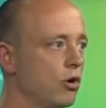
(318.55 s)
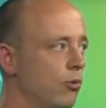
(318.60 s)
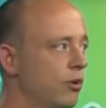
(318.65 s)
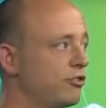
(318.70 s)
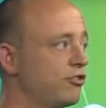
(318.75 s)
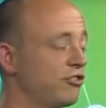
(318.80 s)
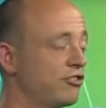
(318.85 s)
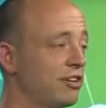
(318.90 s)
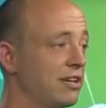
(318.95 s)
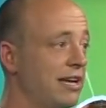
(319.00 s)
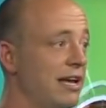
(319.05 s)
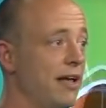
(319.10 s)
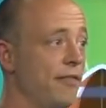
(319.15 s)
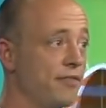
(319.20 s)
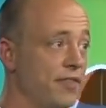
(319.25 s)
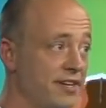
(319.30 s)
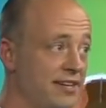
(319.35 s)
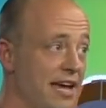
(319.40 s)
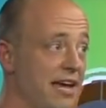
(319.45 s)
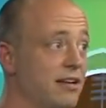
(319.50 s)
which is
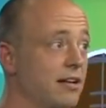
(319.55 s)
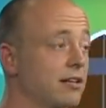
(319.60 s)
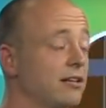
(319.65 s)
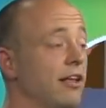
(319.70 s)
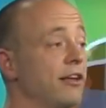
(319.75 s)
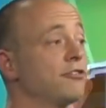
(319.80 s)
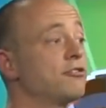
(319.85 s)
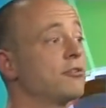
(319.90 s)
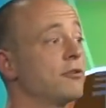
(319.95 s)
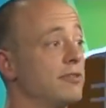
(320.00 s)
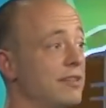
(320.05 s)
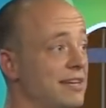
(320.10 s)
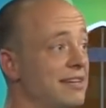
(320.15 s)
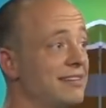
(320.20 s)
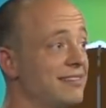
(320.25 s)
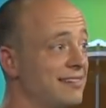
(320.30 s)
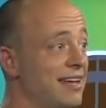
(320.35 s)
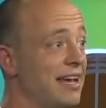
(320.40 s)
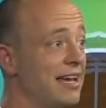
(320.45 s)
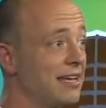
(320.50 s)
again the data cluster that
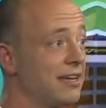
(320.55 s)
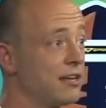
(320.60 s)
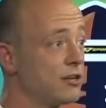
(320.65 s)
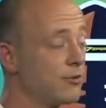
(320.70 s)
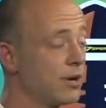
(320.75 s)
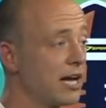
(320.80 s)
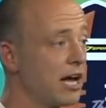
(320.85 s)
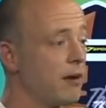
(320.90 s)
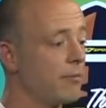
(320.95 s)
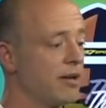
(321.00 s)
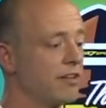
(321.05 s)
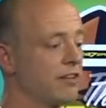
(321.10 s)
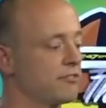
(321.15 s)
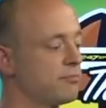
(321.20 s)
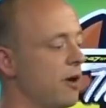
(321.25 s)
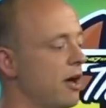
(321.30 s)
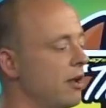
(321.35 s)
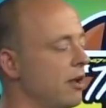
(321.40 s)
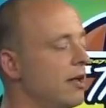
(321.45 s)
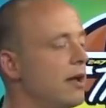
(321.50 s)
is taken into account by this
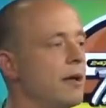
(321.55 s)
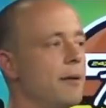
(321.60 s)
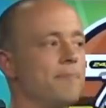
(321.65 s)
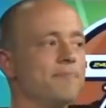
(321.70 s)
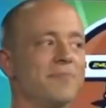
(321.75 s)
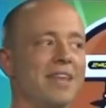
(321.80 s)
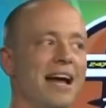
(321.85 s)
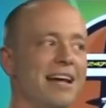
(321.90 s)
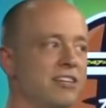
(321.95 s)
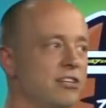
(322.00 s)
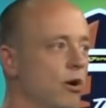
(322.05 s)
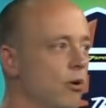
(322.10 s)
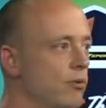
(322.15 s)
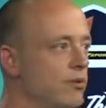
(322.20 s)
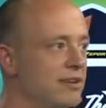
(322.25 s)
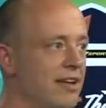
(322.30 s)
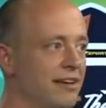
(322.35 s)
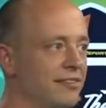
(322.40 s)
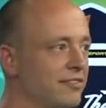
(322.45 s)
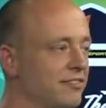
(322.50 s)
model, I don't
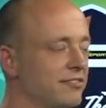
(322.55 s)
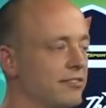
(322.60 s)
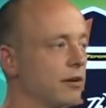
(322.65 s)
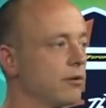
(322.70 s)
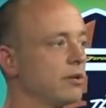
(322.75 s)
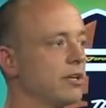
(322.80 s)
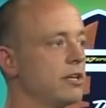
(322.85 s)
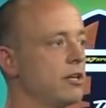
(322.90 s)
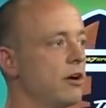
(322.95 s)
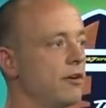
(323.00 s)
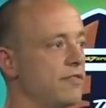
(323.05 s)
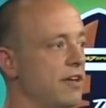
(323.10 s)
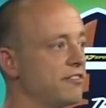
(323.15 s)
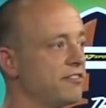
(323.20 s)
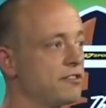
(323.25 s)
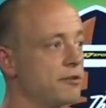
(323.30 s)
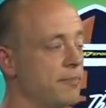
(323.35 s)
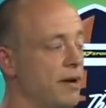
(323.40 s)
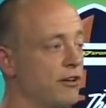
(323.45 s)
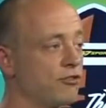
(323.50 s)
necessarily know if that's
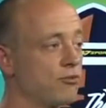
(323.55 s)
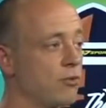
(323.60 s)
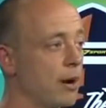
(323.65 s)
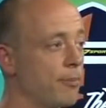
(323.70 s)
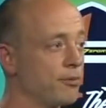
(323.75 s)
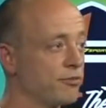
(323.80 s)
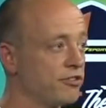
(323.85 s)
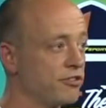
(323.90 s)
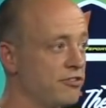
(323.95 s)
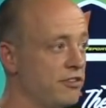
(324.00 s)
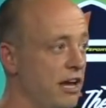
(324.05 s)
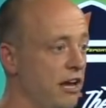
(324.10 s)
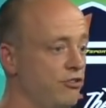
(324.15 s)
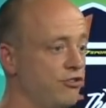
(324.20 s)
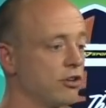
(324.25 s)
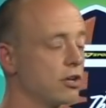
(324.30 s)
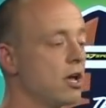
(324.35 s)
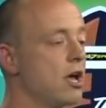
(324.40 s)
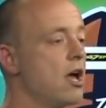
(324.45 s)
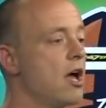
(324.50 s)
the best
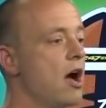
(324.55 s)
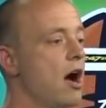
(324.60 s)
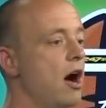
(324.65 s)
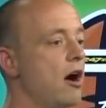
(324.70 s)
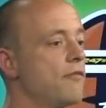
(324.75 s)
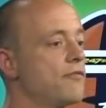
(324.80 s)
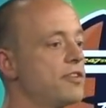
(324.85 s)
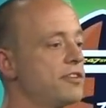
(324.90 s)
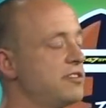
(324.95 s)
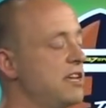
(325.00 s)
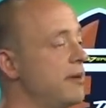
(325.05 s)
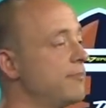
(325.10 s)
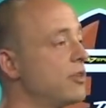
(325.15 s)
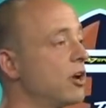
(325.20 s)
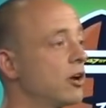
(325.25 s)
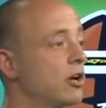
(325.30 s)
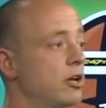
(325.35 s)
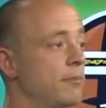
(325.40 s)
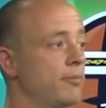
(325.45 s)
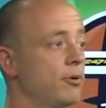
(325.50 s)
representation of the team
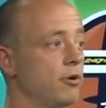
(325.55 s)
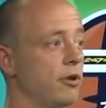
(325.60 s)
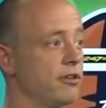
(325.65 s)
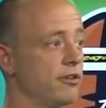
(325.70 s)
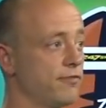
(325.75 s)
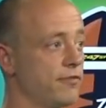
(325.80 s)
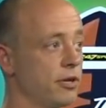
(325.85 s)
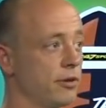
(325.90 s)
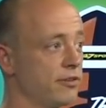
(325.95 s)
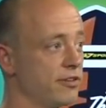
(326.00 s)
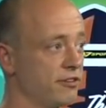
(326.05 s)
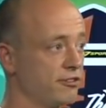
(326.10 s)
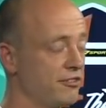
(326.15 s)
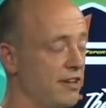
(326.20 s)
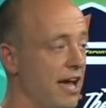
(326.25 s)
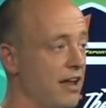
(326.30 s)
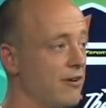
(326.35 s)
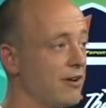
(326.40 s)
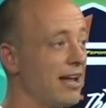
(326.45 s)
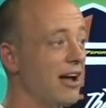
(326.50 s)
they're going to put on the field this
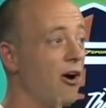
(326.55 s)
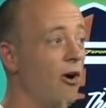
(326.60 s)
Saturday.